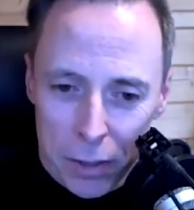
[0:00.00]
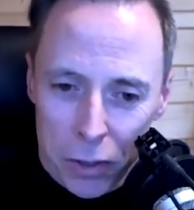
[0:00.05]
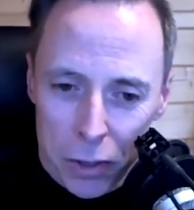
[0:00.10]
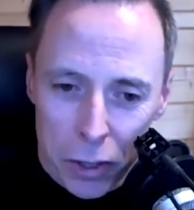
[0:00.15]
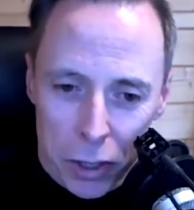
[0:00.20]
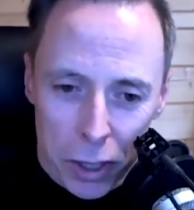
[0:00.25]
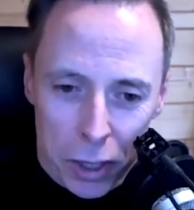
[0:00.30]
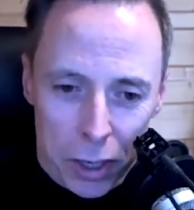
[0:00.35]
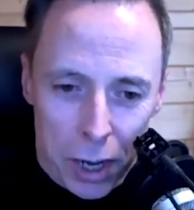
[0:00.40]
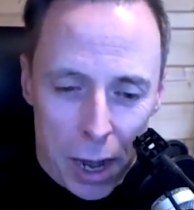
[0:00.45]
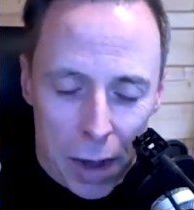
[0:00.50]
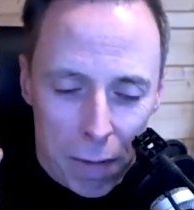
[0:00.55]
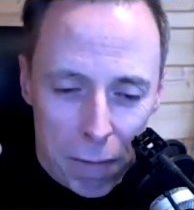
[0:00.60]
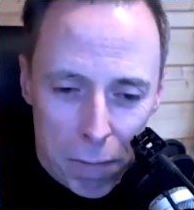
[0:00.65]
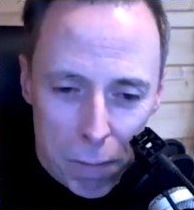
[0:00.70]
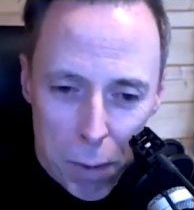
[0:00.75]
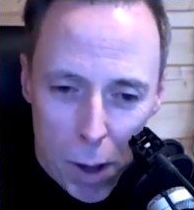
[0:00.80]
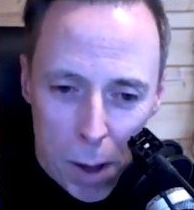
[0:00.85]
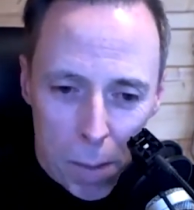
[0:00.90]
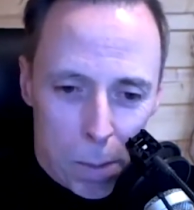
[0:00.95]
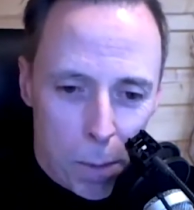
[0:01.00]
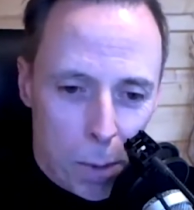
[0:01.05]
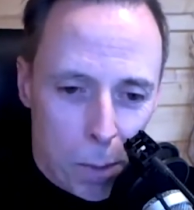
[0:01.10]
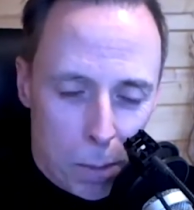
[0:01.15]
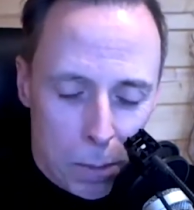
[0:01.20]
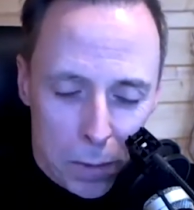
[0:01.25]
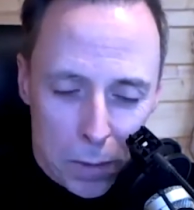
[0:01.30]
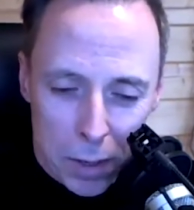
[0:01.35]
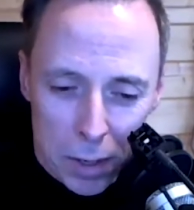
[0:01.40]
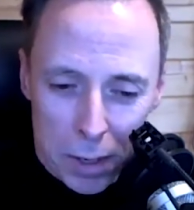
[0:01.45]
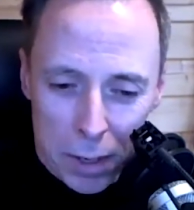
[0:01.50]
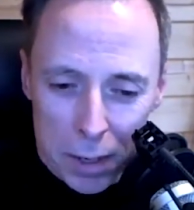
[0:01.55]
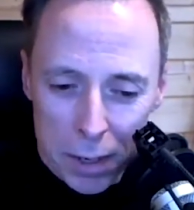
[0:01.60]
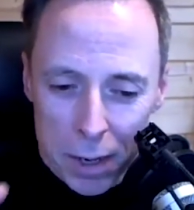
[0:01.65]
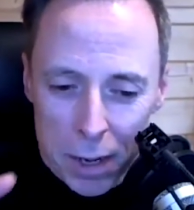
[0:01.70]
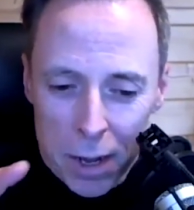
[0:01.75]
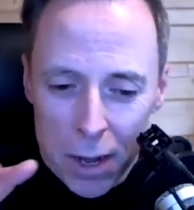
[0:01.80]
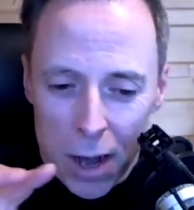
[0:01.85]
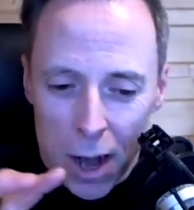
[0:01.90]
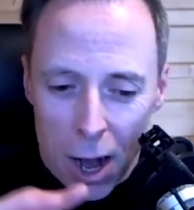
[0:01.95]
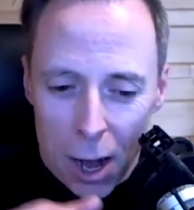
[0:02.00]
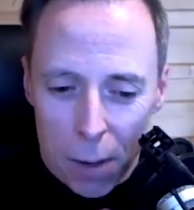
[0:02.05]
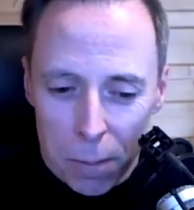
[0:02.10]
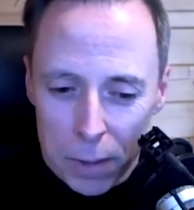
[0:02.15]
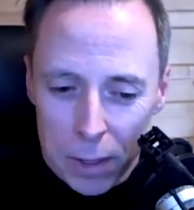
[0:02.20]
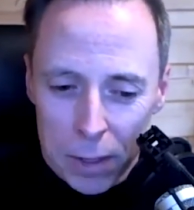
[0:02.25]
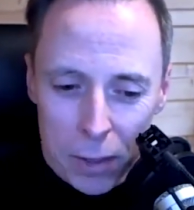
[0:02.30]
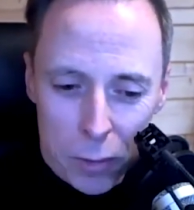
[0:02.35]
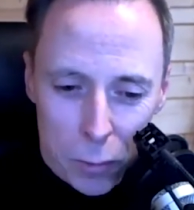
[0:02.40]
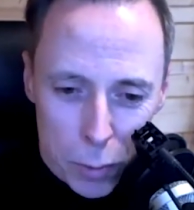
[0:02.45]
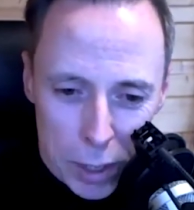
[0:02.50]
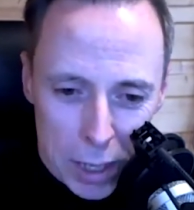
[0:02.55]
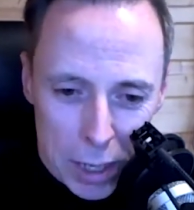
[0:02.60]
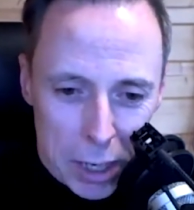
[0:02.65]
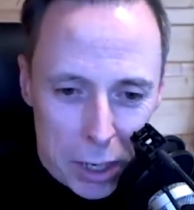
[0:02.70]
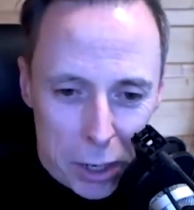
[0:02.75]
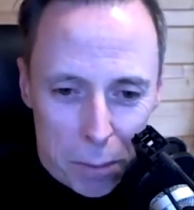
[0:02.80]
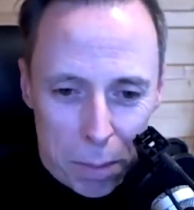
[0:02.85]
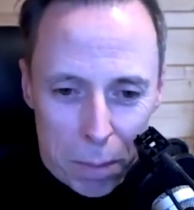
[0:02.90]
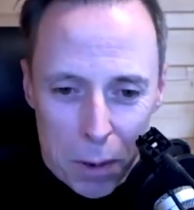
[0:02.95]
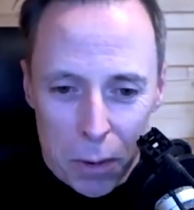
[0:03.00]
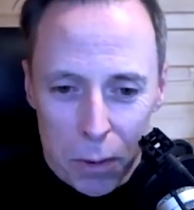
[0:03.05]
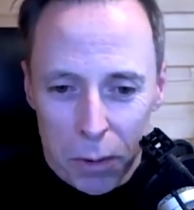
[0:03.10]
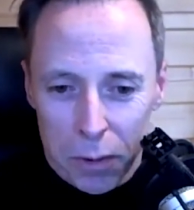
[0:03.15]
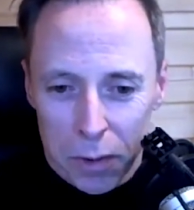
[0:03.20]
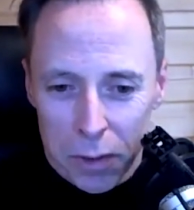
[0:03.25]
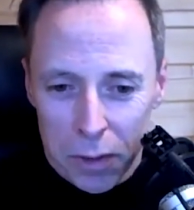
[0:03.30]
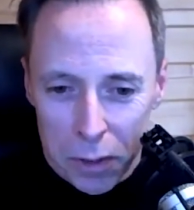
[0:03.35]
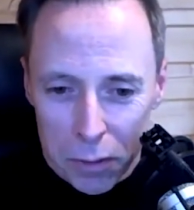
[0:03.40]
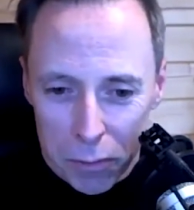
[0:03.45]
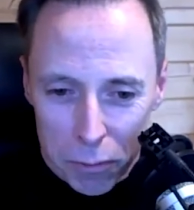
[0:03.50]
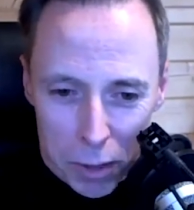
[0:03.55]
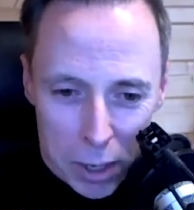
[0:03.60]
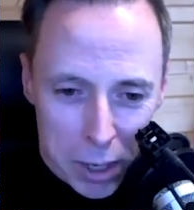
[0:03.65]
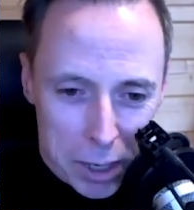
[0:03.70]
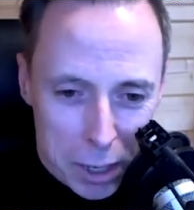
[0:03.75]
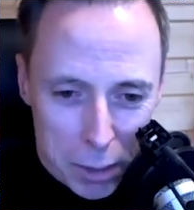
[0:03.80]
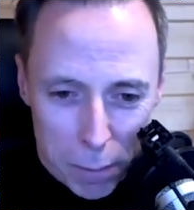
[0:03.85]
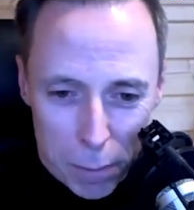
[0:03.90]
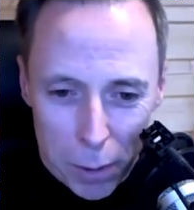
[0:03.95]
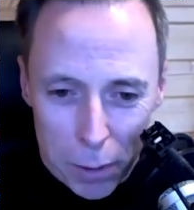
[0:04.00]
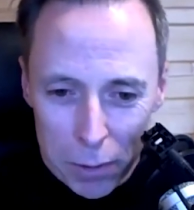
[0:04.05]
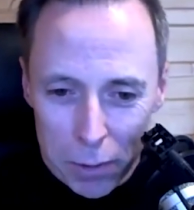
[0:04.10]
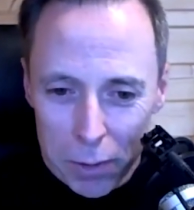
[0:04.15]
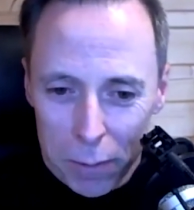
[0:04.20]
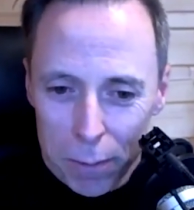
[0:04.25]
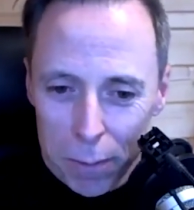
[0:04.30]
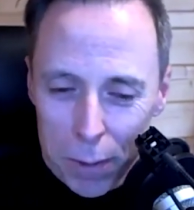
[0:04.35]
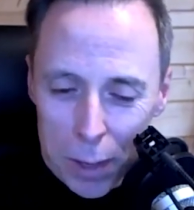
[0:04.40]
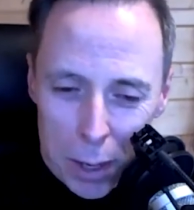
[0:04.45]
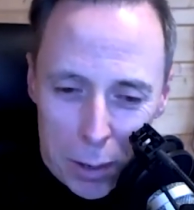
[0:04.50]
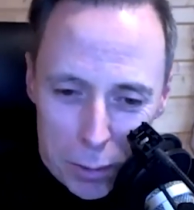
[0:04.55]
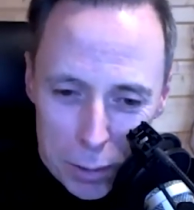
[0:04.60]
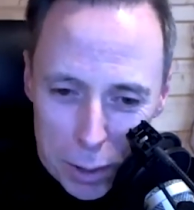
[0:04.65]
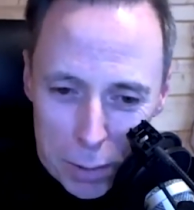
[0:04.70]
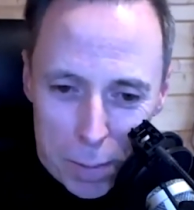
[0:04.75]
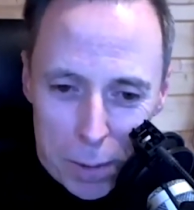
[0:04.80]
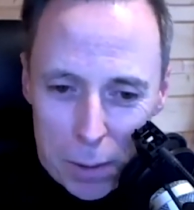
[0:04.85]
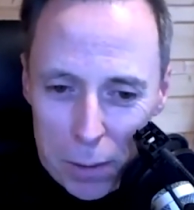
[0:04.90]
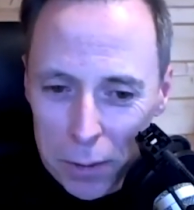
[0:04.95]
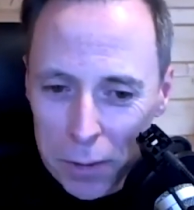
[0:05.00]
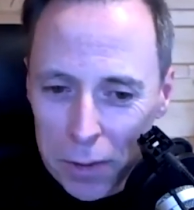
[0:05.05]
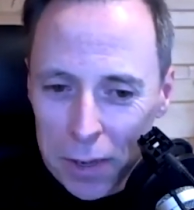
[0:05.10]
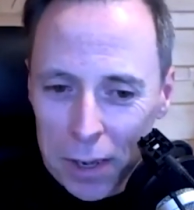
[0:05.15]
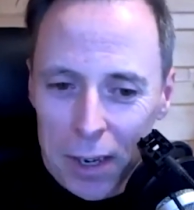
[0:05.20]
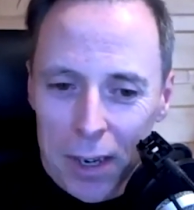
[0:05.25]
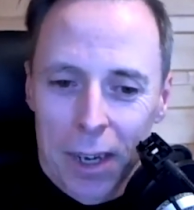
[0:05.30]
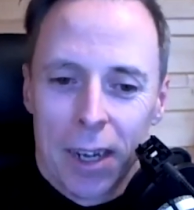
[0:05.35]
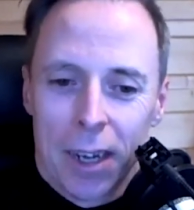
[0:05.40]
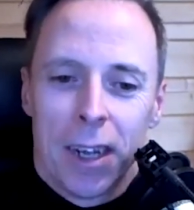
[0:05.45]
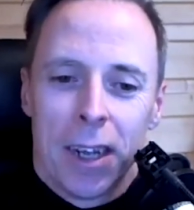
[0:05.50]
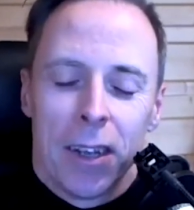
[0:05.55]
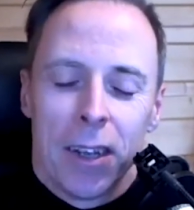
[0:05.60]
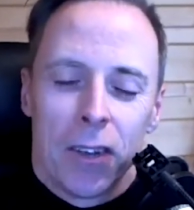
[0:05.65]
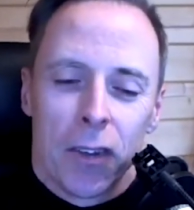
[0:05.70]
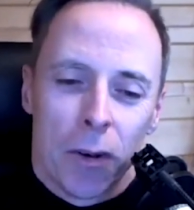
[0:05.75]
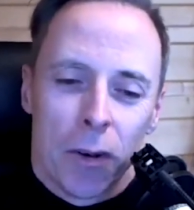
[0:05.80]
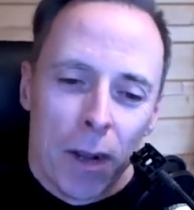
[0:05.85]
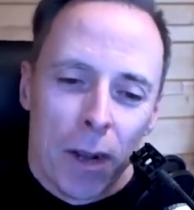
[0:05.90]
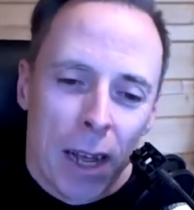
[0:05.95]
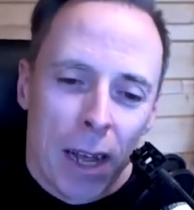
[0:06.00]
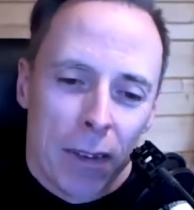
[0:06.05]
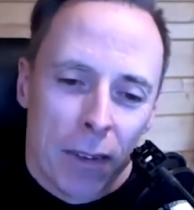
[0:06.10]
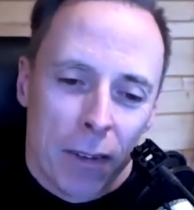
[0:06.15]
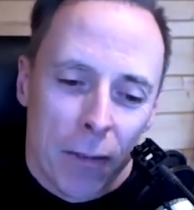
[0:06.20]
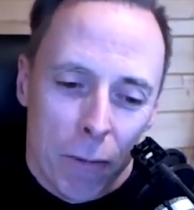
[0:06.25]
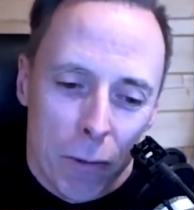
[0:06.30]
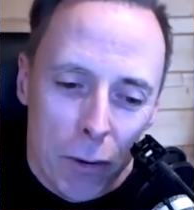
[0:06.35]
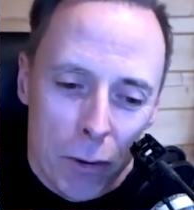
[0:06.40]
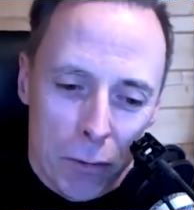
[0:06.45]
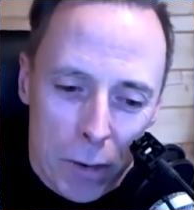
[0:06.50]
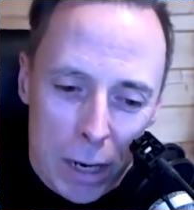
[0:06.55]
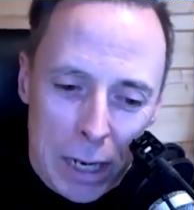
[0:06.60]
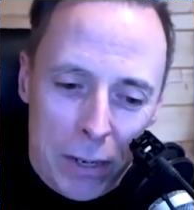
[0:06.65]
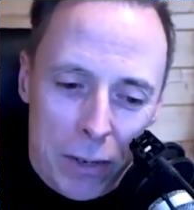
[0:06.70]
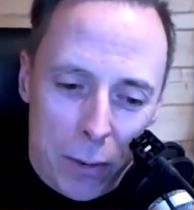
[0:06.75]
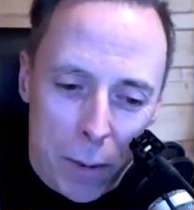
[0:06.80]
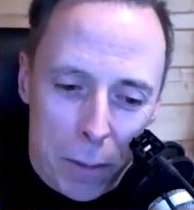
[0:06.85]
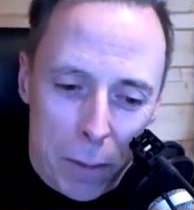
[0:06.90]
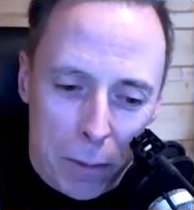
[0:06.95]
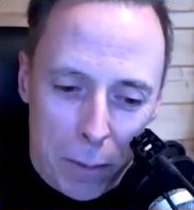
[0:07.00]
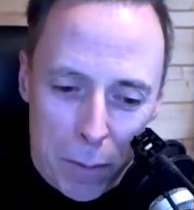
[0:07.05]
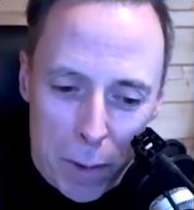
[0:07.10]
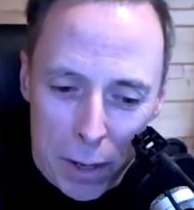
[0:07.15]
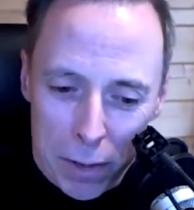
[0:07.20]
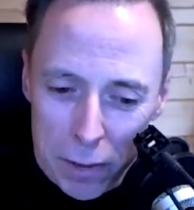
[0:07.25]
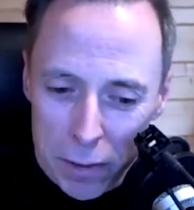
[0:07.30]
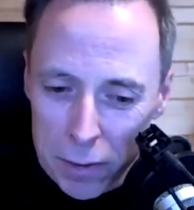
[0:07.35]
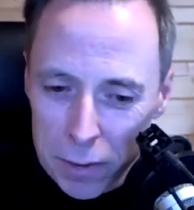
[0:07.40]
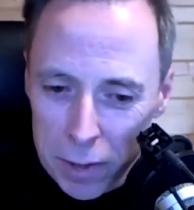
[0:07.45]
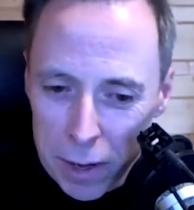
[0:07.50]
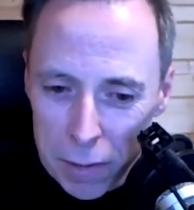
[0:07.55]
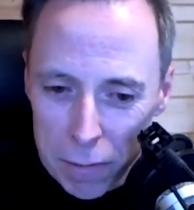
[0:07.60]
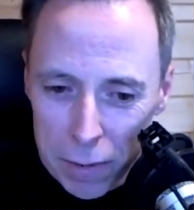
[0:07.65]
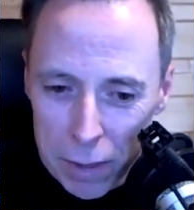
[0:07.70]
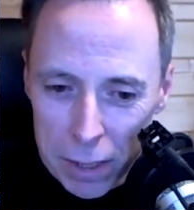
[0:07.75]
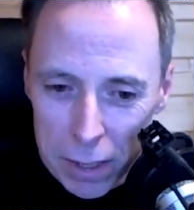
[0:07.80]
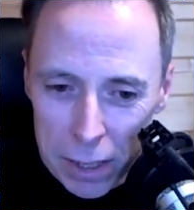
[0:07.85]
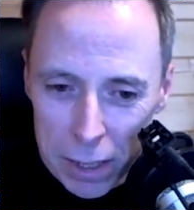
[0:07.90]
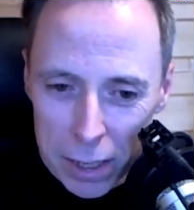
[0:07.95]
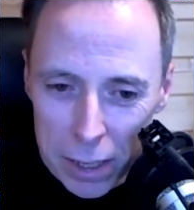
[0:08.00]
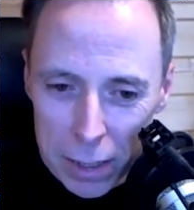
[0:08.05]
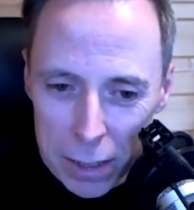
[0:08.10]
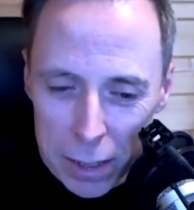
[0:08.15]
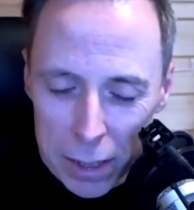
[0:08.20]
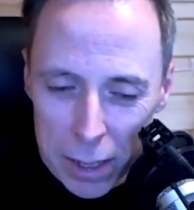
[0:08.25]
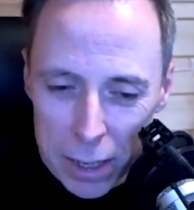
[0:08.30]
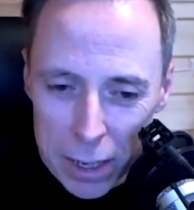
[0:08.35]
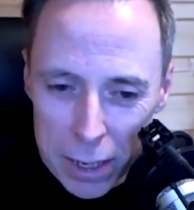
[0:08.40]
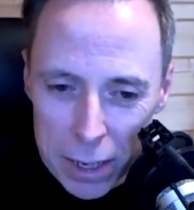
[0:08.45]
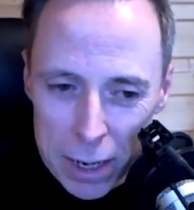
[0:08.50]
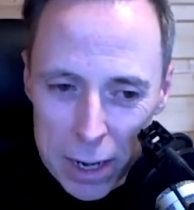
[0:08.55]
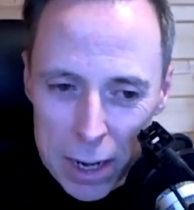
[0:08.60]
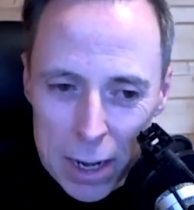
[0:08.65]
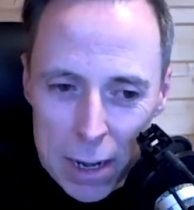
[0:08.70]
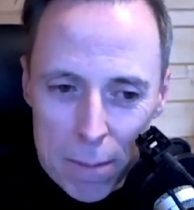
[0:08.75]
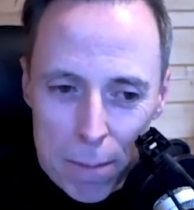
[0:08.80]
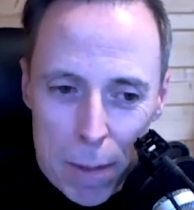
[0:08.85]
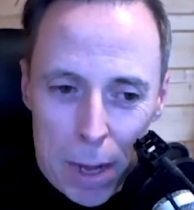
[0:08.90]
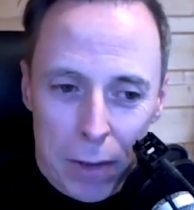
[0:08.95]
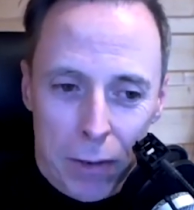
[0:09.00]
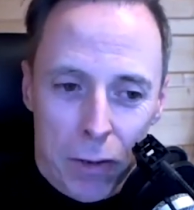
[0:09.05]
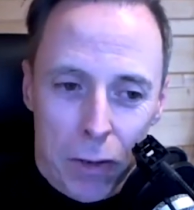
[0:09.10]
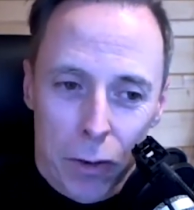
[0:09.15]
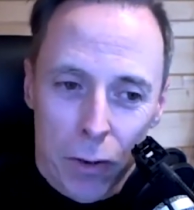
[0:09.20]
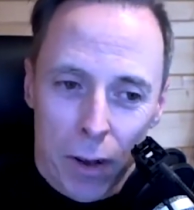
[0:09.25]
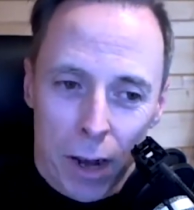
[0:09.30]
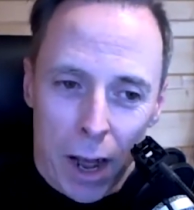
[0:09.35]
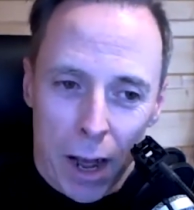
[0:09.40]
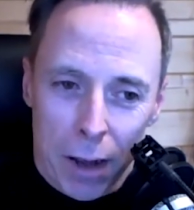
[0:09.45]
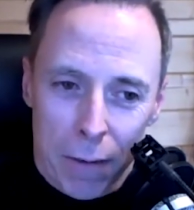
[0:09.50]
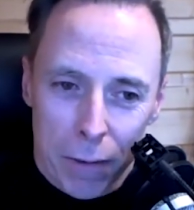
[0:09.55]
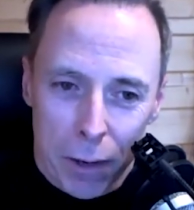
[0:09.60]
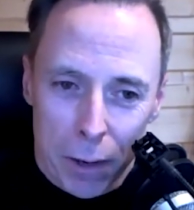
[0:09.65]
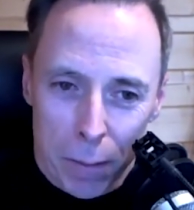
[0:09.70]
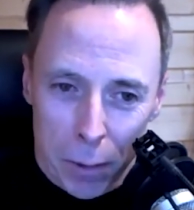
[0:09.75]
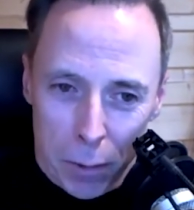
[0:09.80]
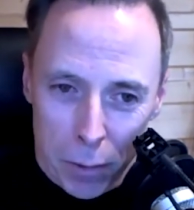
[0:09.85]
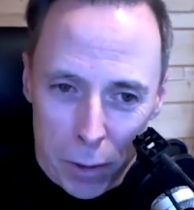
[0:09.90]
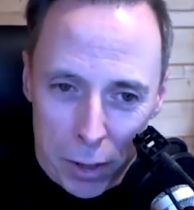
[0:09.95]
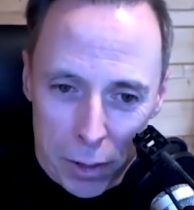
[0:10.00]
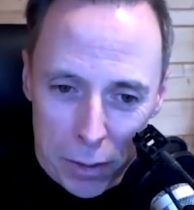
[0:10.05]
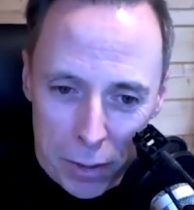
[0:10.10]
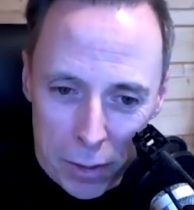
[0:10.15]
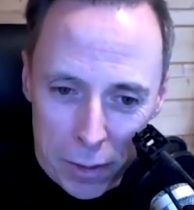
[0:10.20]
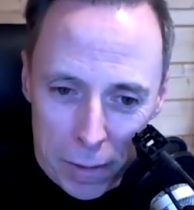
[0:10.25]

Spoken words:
You can have pop-ups and opt-ins within your post, and the right of your post and below your post, and so it has the full range. So Opt-in Monster is definitely the best tool I've come across.